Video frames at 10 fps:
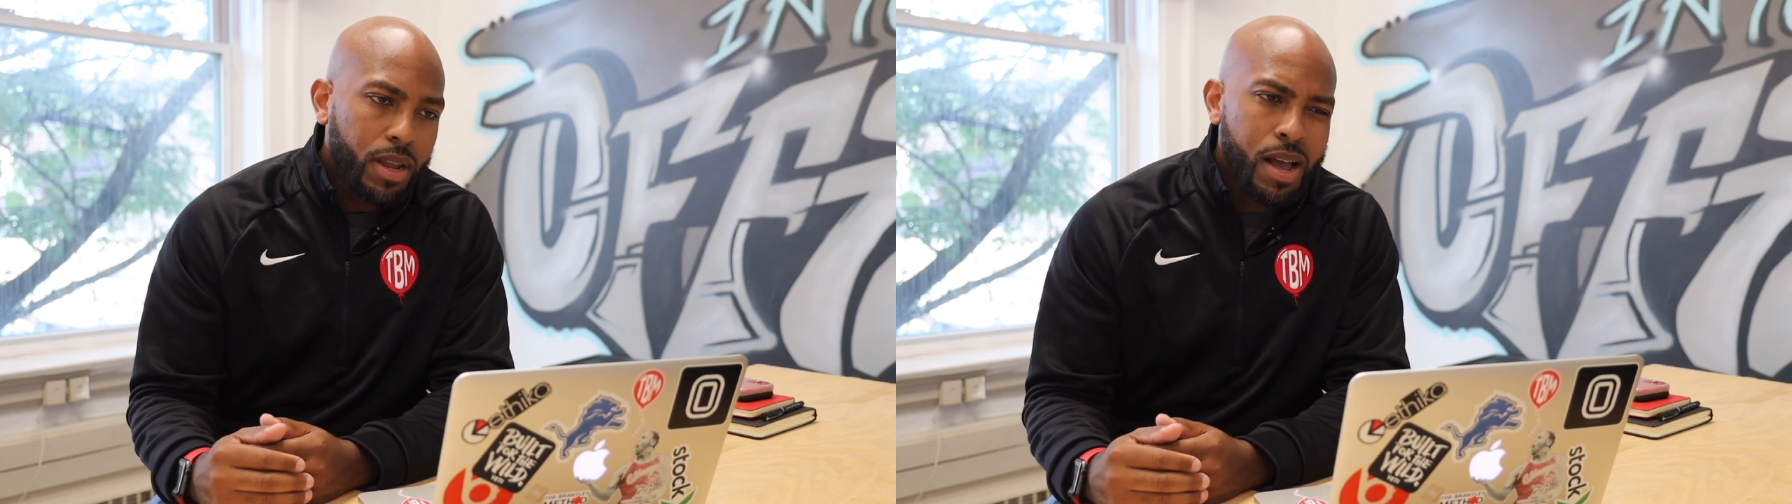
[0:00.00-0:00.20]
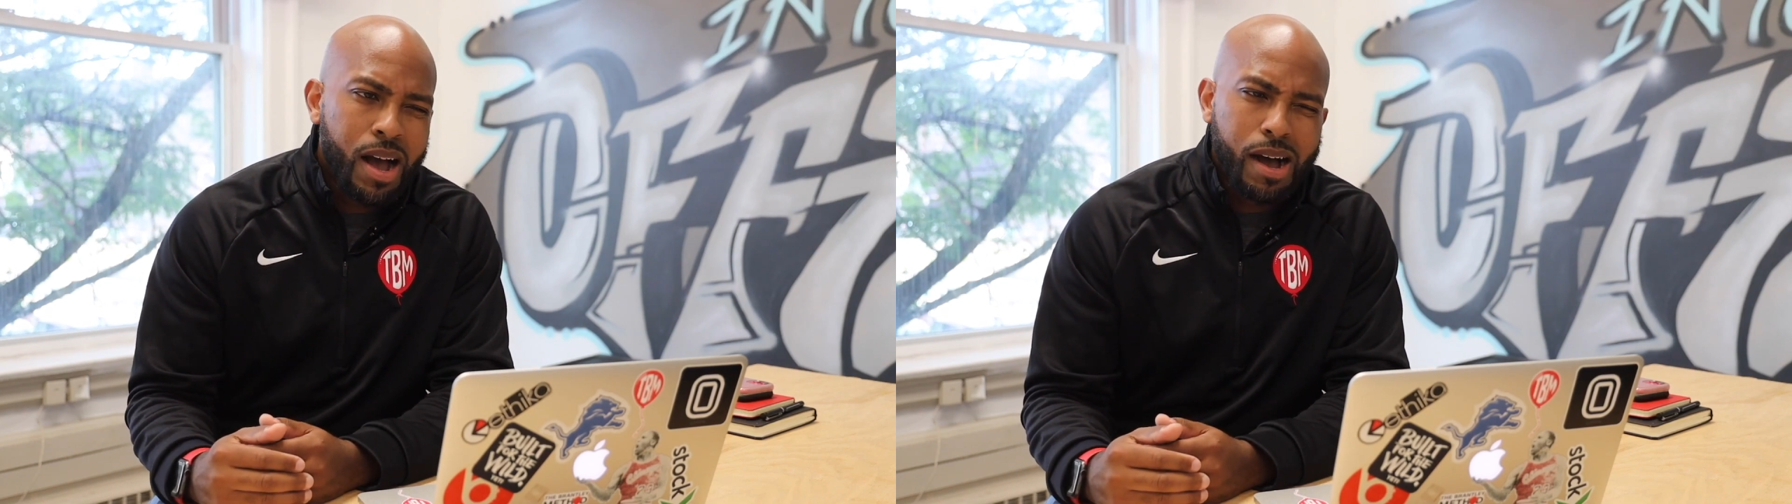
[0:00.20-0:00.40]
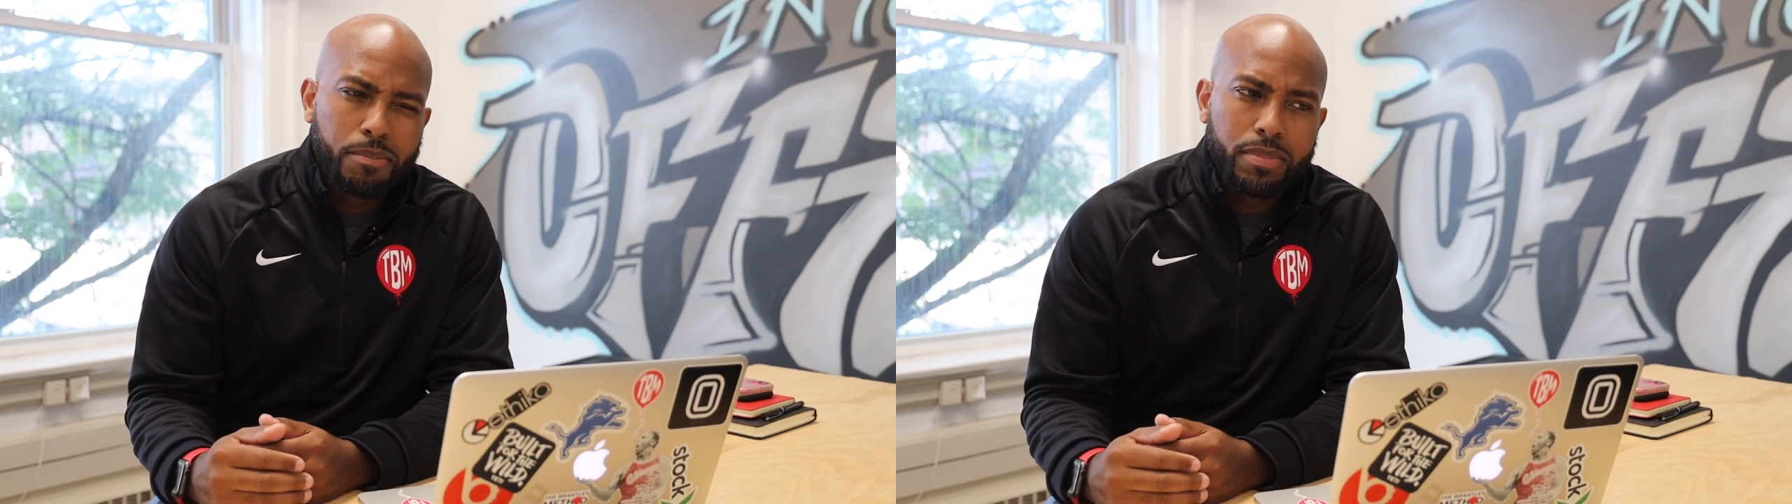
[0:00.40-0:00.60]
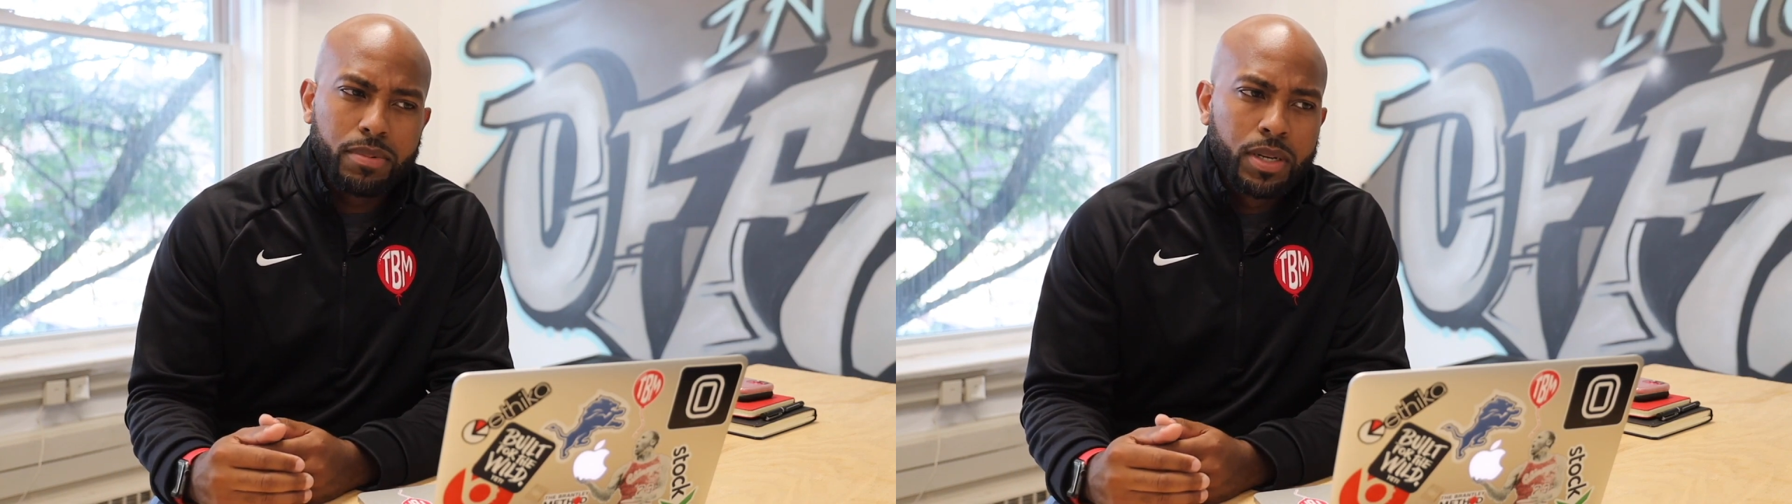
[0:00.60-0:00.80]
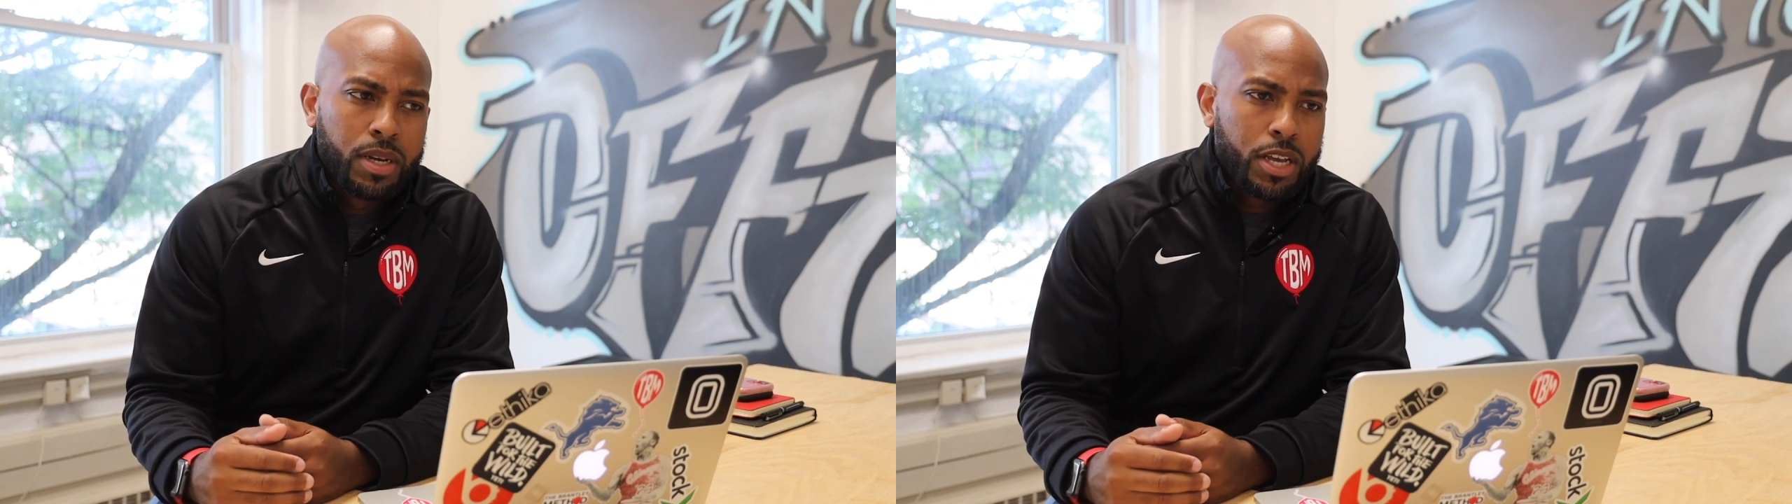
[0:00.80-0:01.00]
You
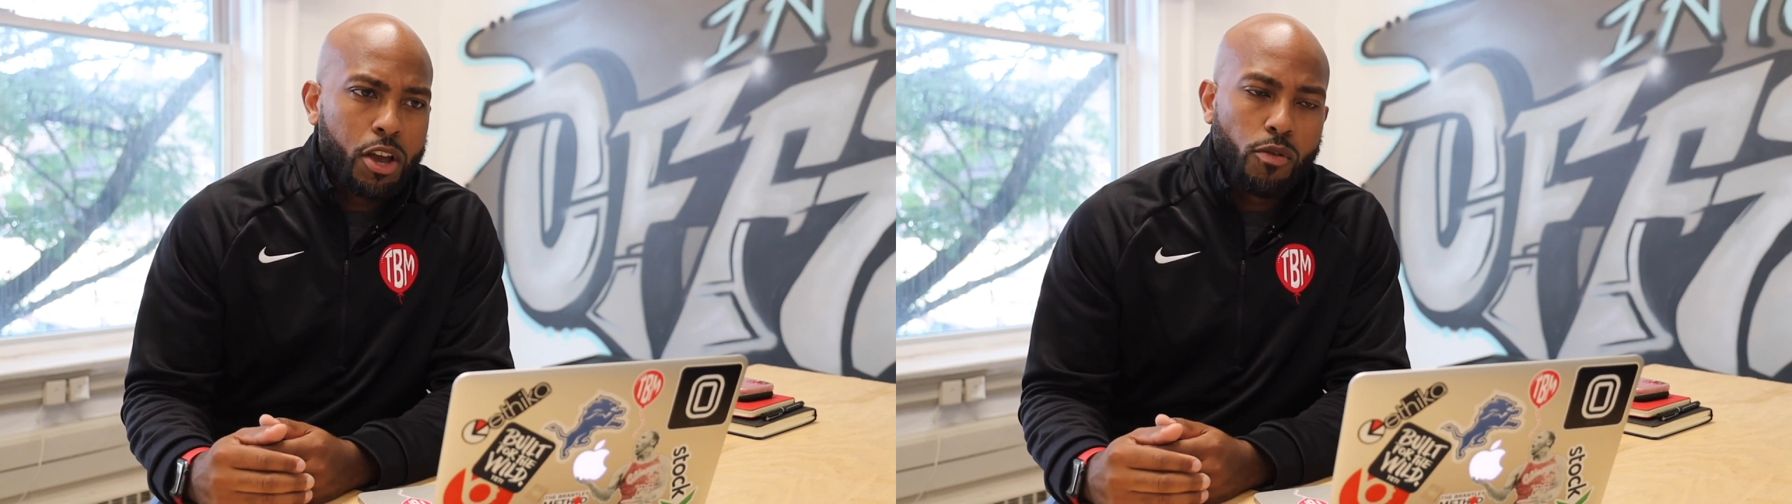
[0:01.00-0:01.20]
know,